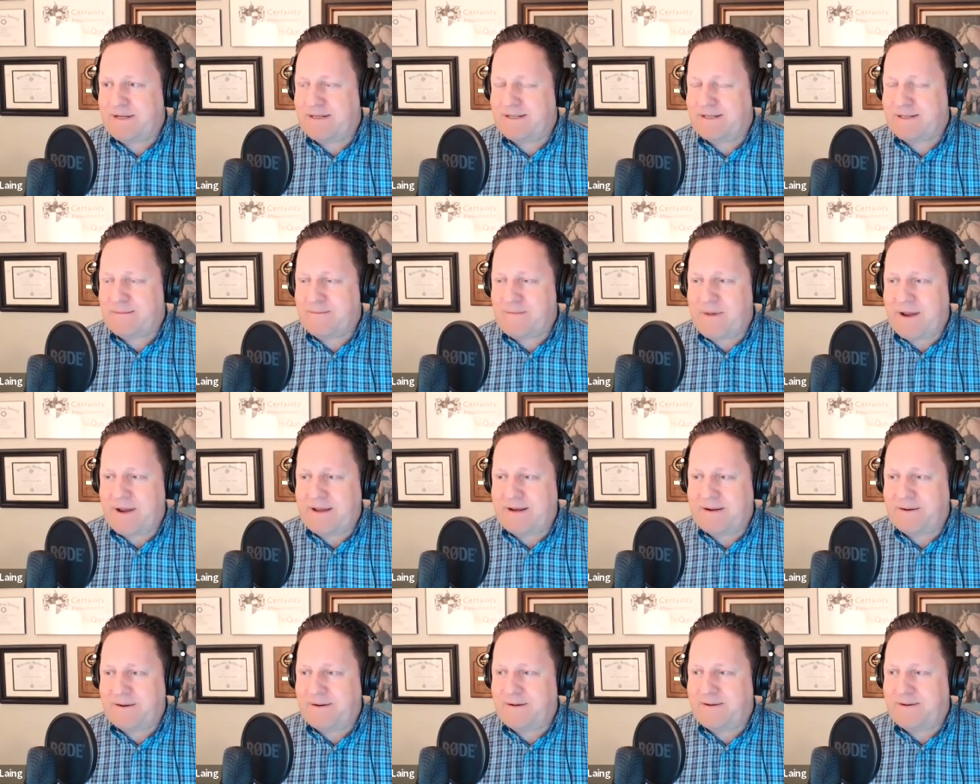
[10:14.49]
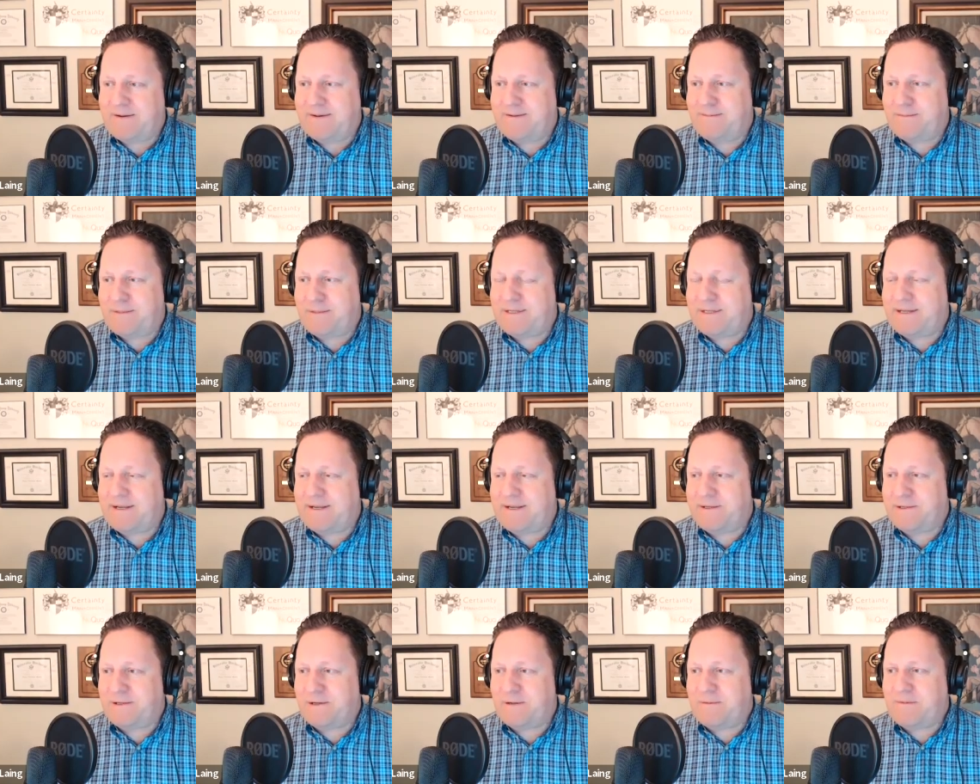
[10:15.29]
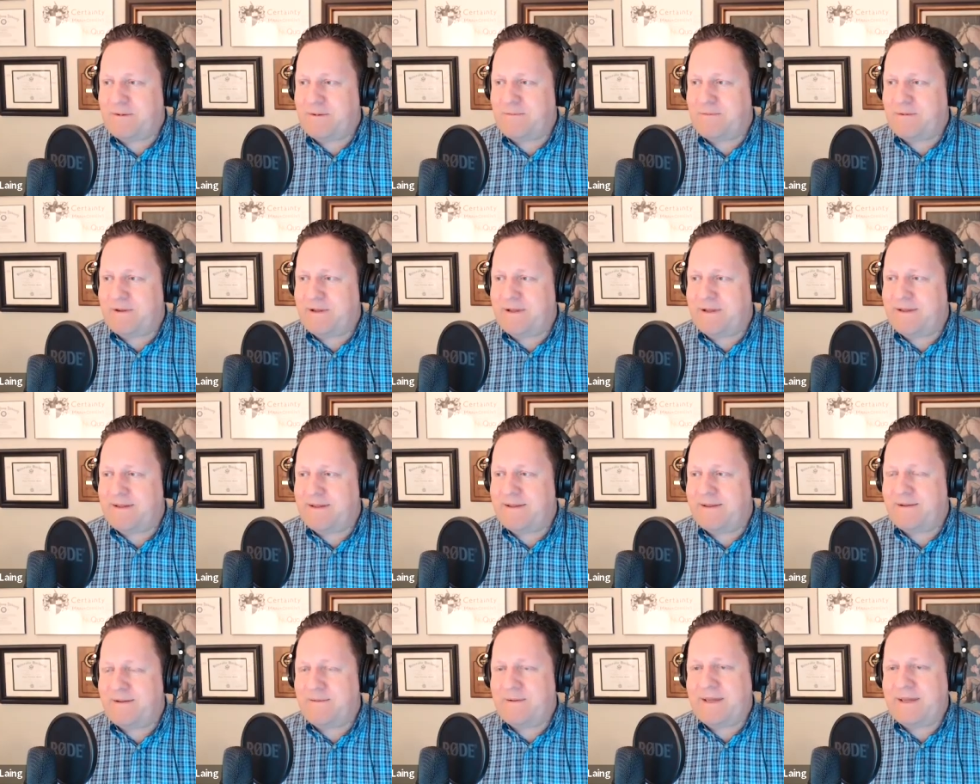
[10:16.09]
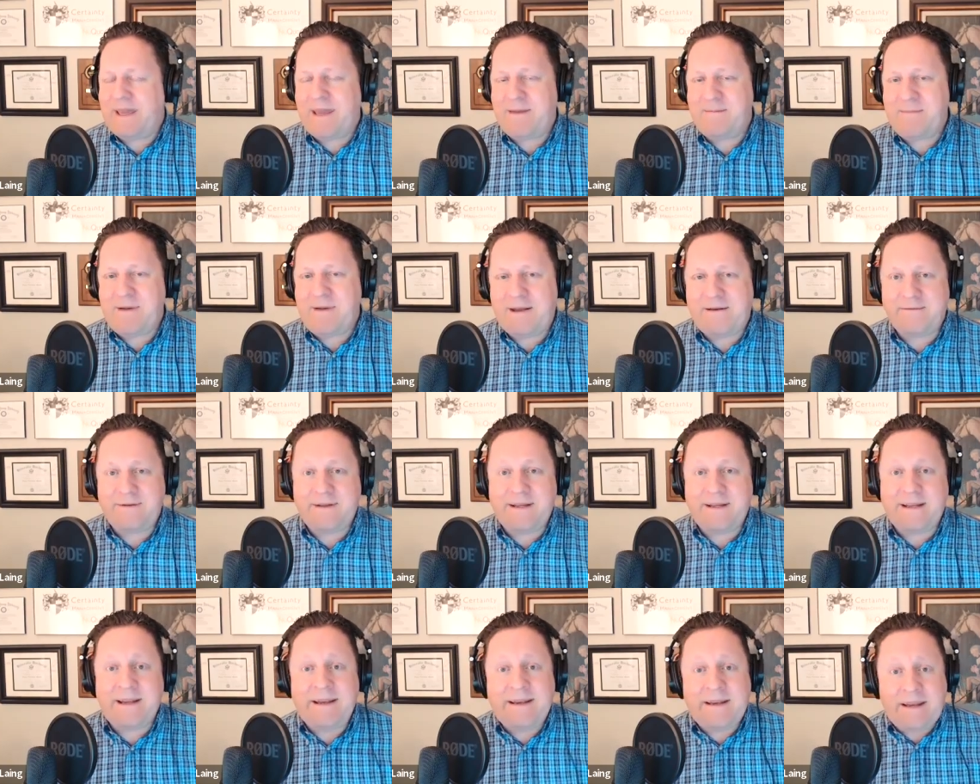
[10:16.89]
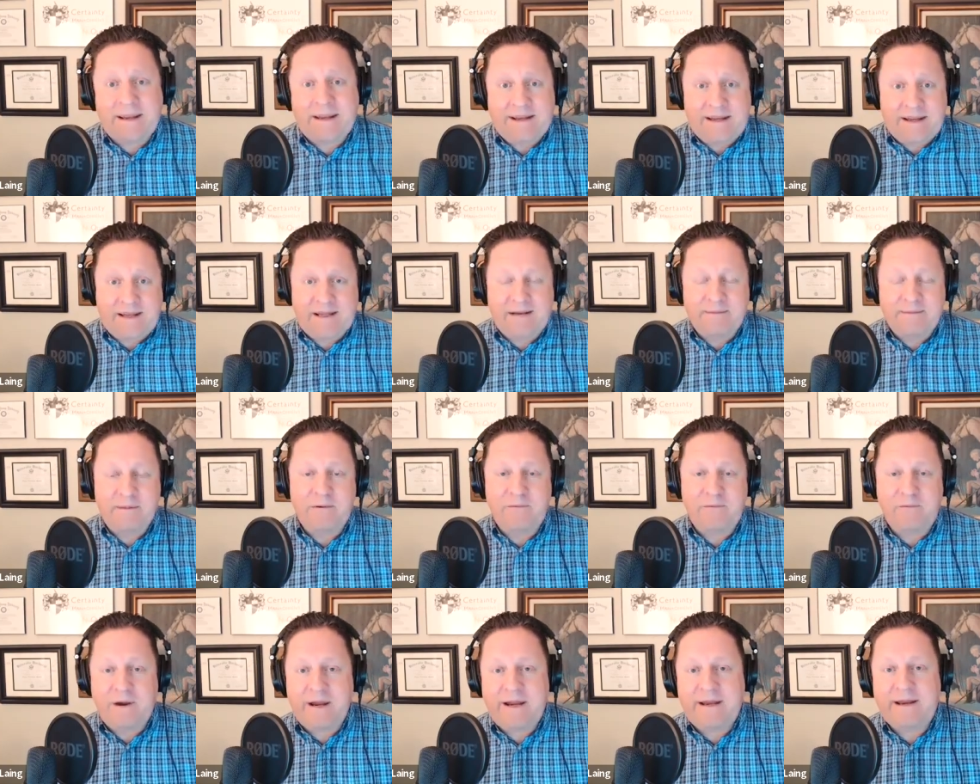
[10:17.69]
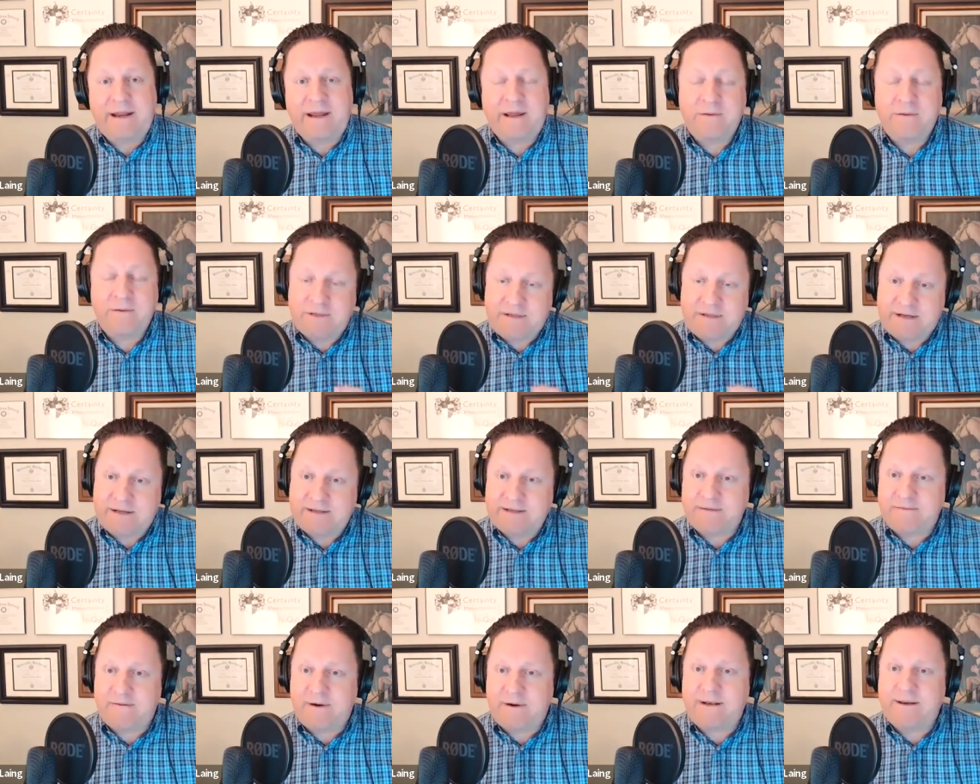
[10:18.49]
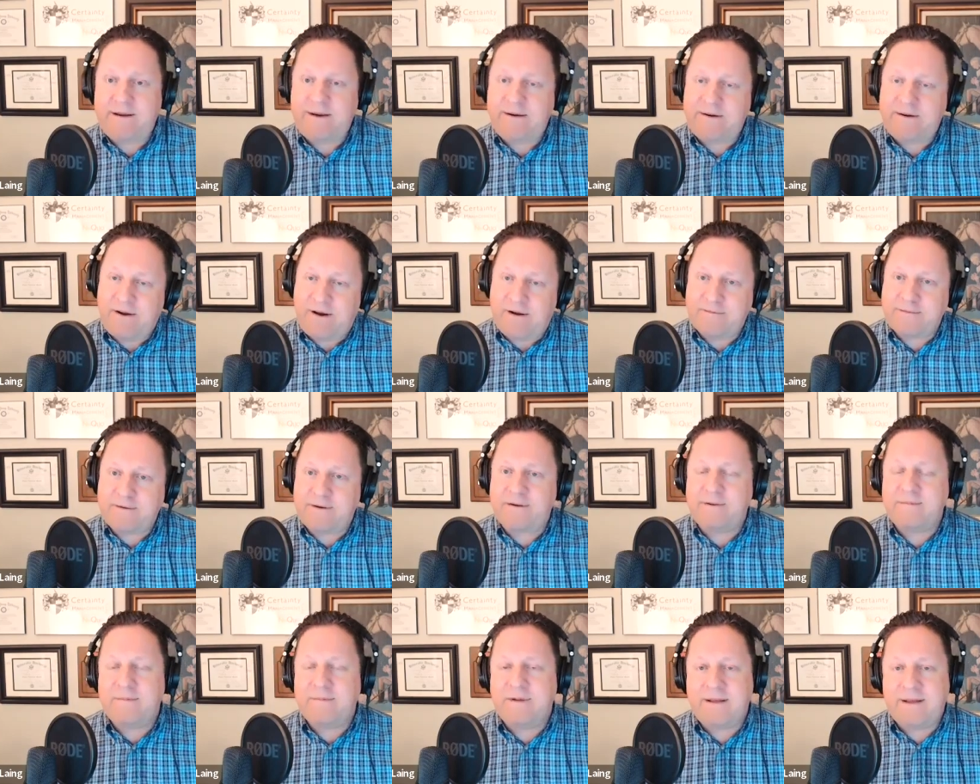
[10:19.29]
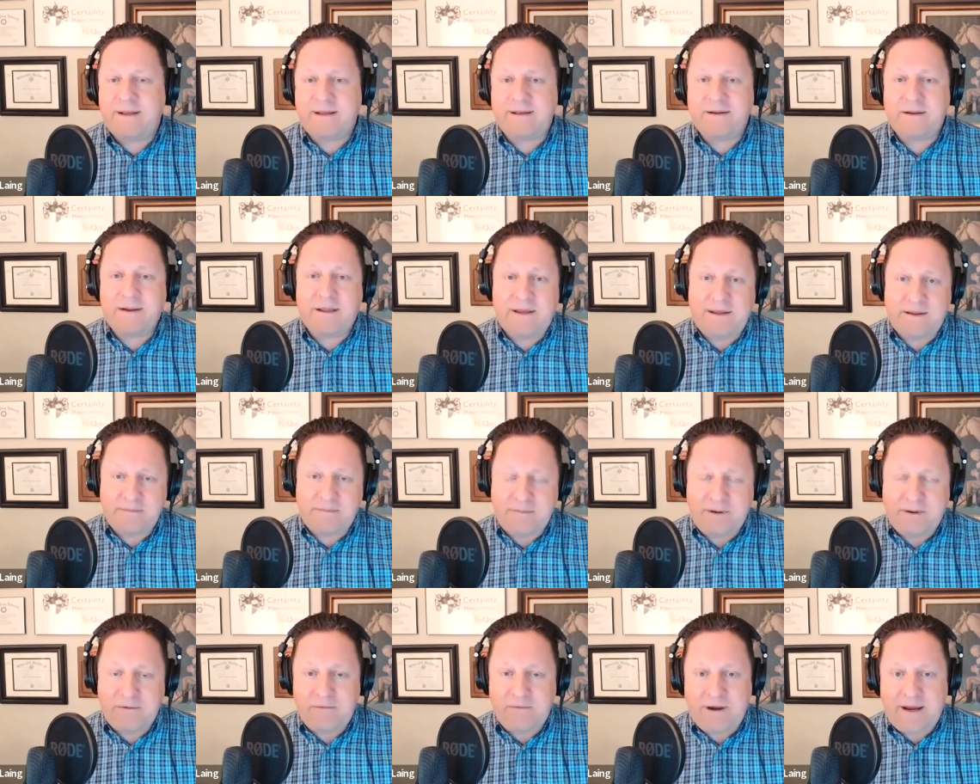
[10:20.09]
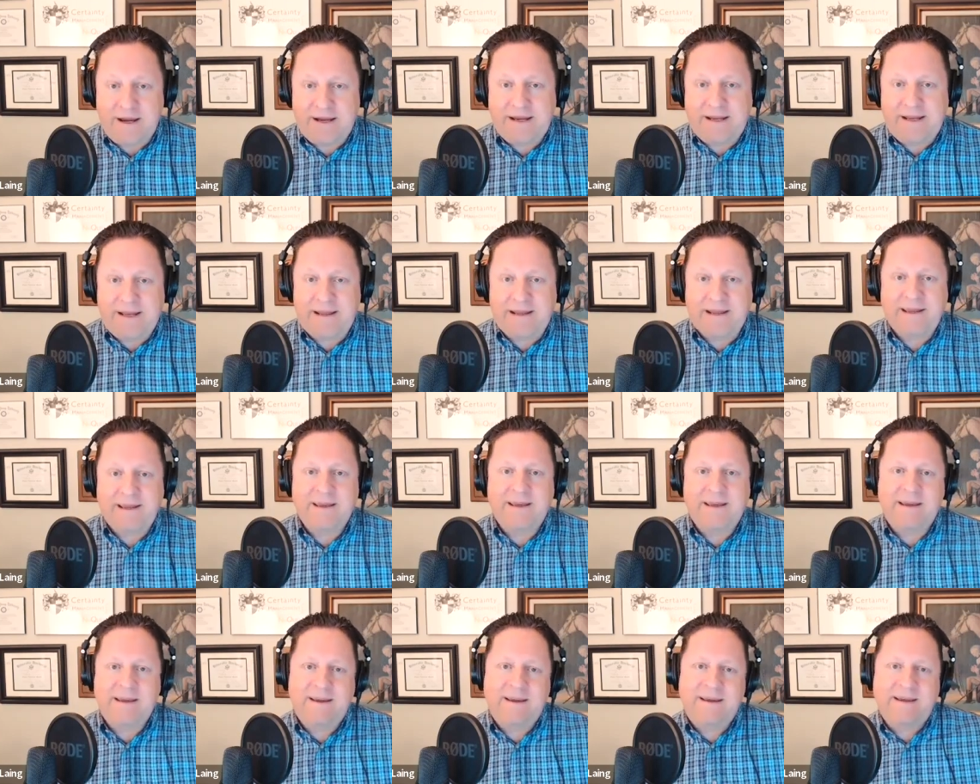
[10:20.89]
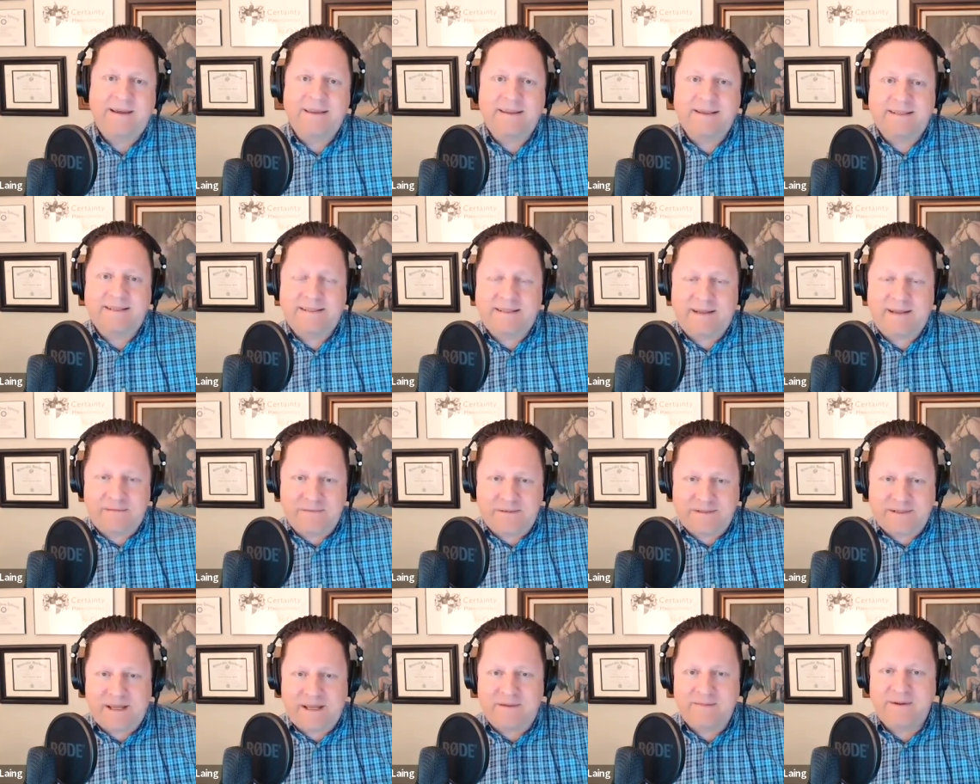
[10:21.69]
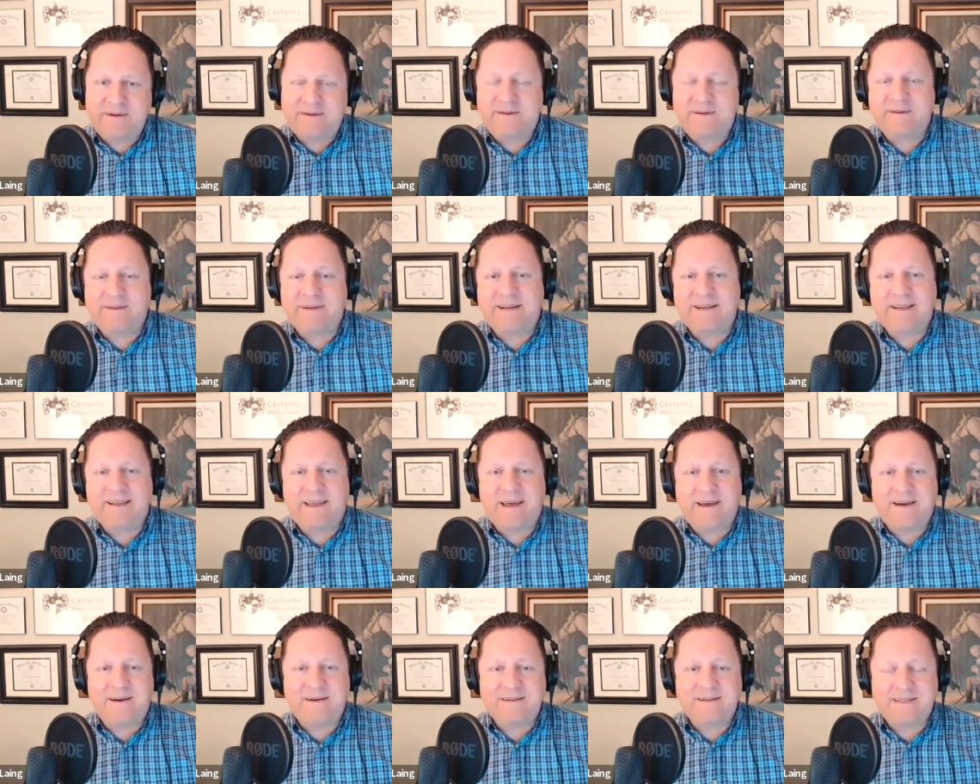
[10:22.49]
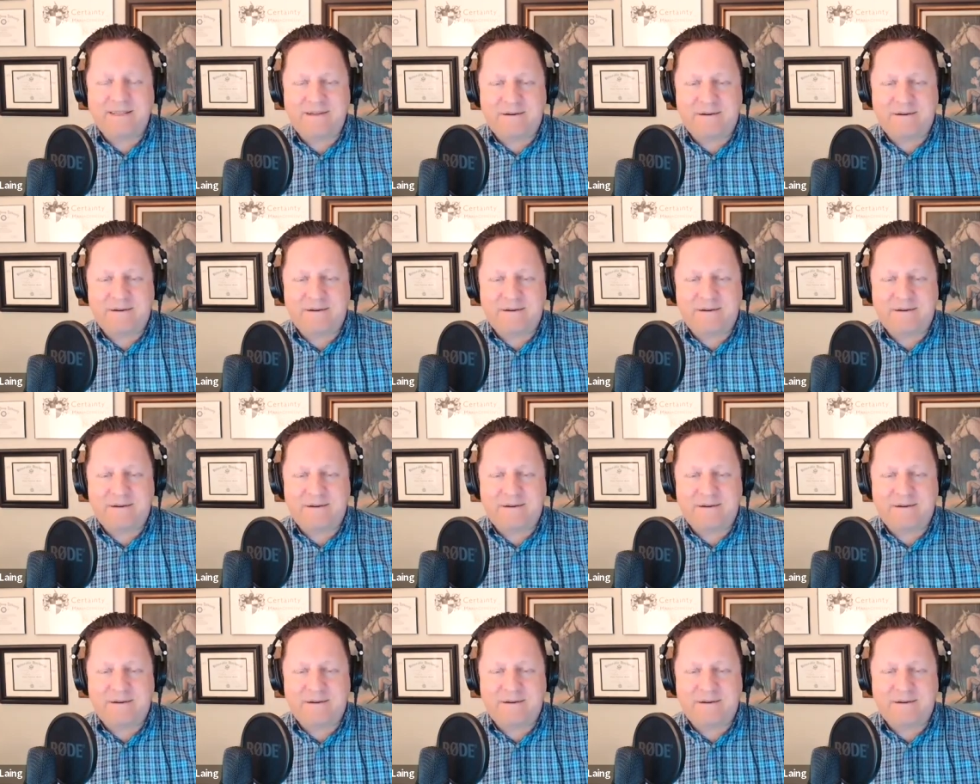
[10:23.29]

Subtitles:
just a minor procedure, but we came out of it, and it had been raining, which it doesn't rain here often, but it had been raining. The sun was coming through the clouds.